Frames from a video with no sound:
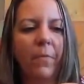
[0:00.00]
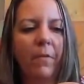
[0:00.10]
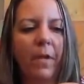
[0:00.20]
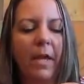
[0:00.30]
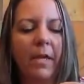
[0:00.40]

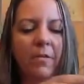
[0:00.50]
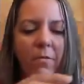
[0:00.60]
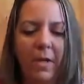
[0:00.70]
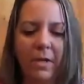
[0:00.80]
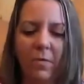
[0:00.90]
Okay, so
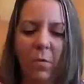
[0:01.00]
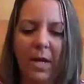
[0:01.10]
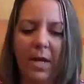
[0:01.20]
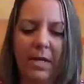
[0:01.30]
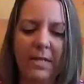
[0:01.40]
there's
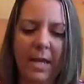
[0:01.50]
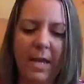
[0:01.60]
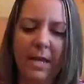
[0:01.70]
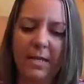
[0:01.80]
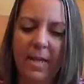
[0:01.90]
one
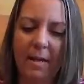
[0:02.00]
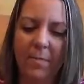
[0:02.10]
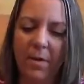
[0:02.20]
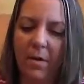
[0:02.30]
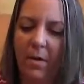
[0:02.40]
antenna
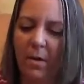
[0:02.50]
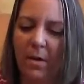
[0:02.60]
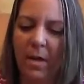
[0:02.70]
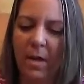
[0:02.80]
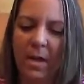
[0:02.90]
taped
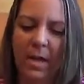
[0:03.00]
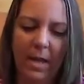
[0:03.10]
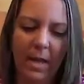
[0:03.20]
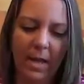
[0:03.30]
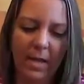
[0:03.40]
on,
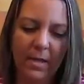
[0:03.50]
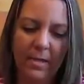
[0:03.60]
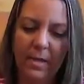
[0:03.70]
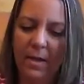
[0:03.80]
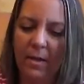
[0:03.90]

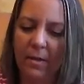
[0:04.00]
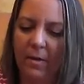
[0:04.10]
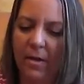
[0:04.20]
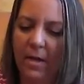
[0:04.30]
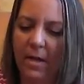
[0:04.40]
and
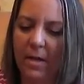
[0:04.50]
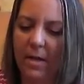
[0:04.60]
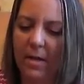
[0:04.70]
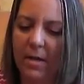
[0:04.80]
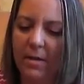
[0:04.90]
here
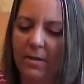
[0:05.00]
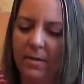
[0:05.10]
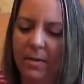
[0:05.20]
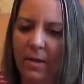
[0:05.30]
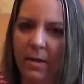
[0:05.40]

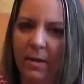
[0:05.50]
is